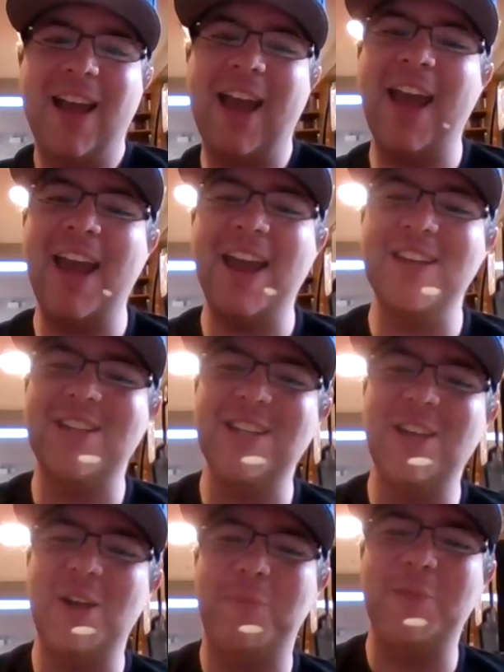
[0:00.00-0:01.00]
Hey,
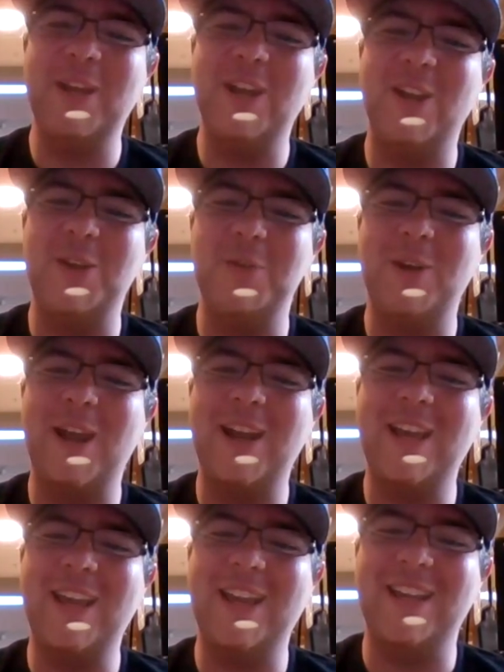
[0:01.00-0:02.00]
CLP, are you
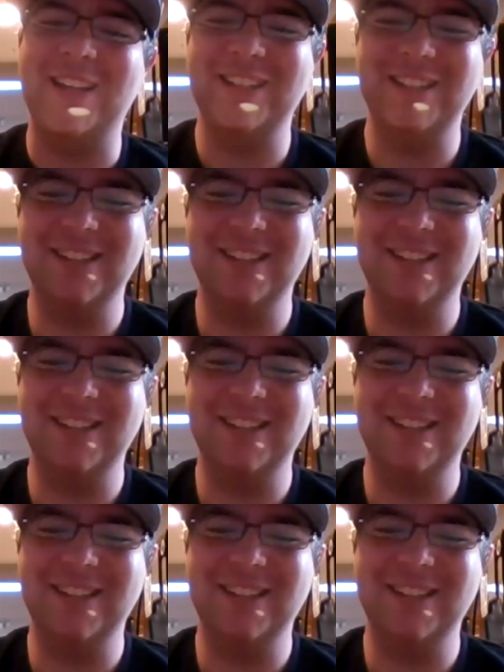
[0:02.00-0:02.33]
ready?